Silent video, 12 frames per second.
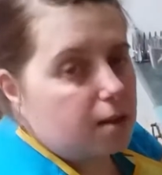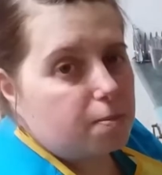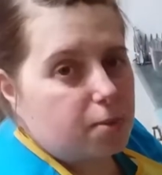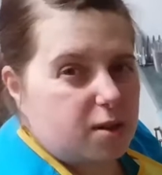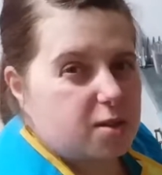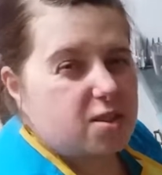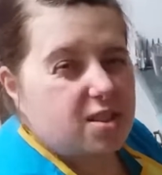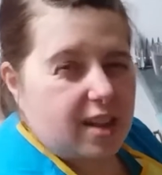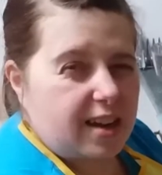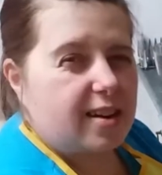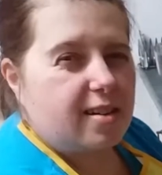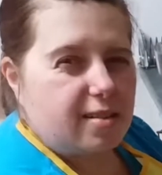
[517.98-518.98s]
but
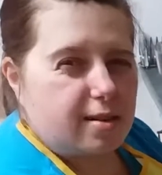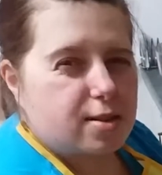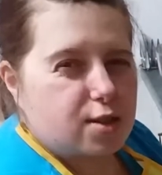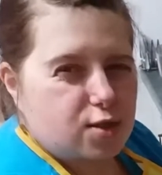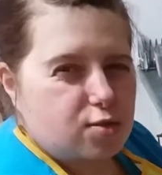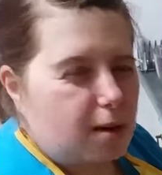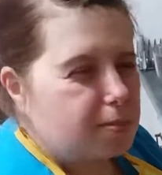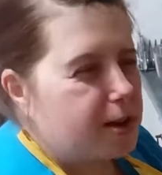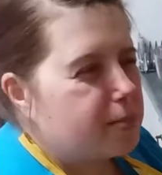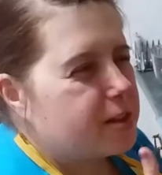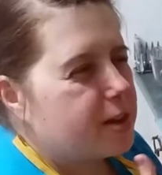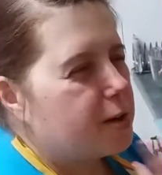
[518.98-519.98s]
they are scrummy,
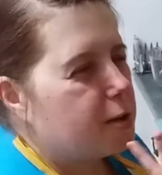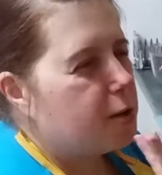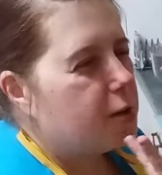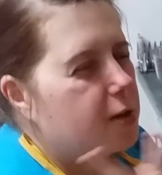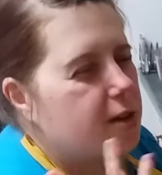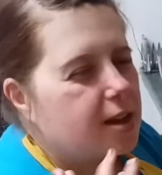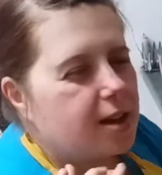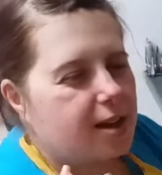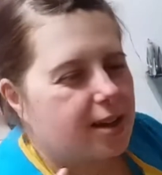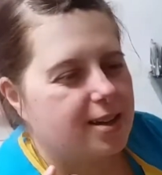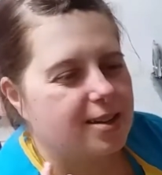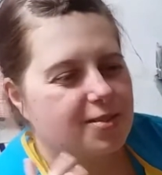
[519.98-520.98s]
and when they're hot
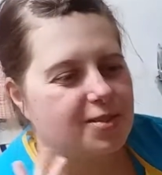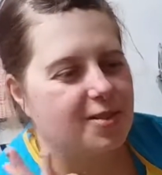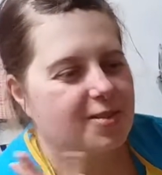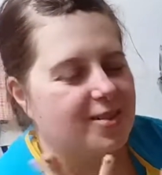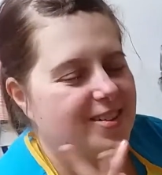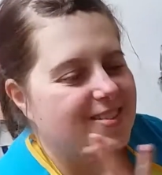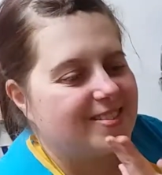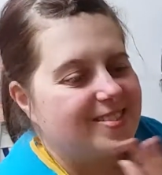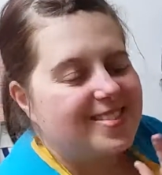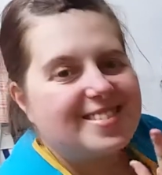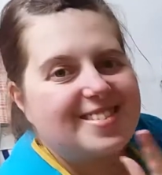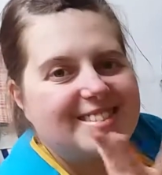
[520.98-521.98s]
and you've got,
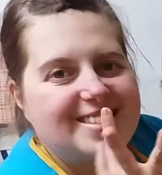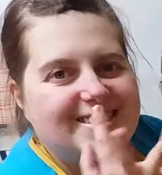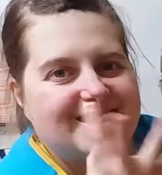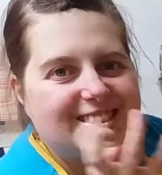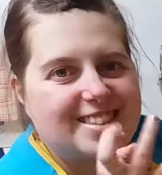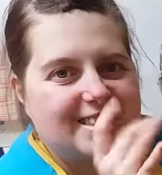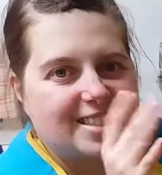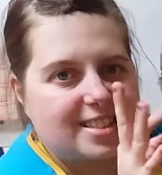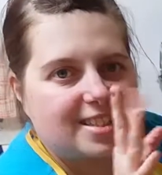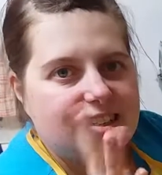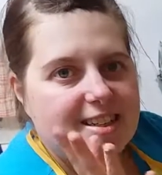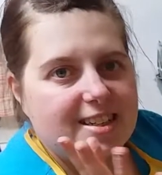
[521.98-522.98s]
oh, and you've got
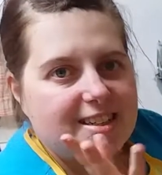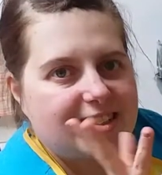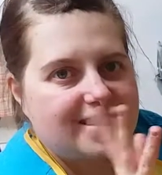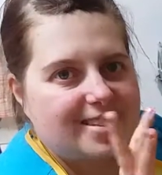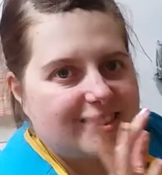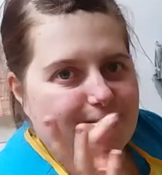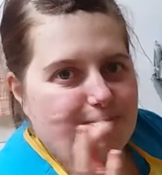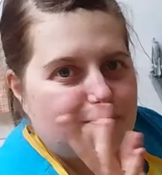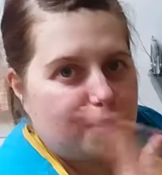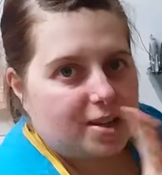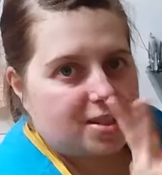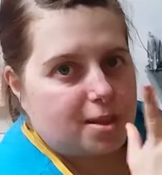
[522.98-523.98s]
just
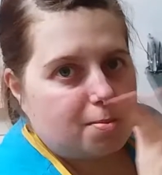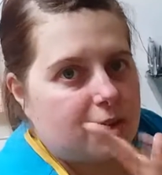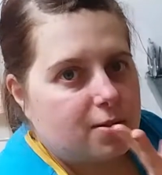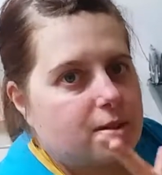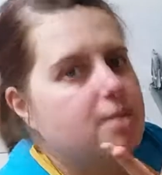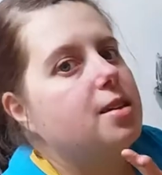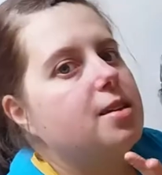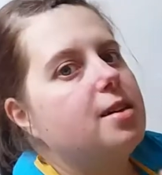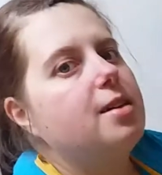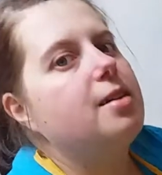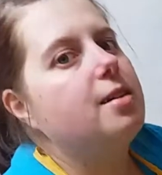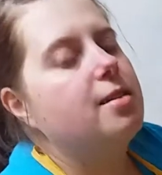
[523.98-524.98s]
butter melting in
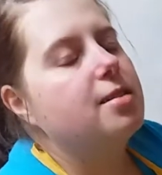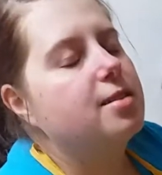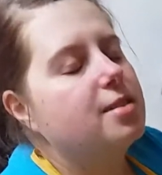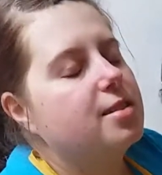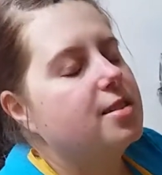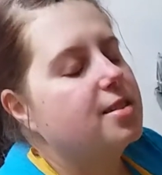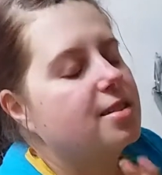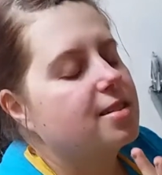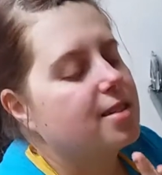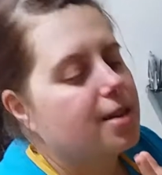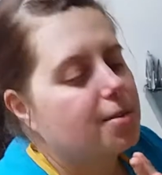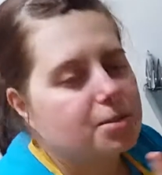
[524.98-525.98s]
it, oh, you just
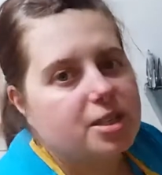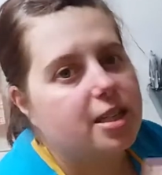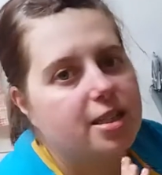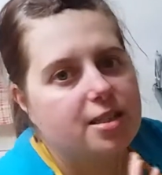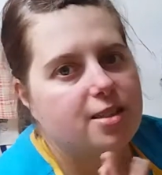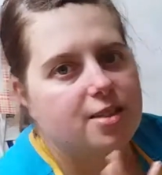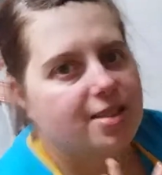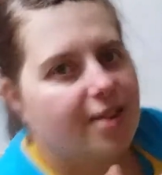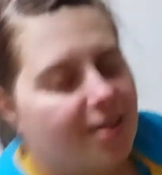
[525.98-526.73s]
got a cup of tea, you just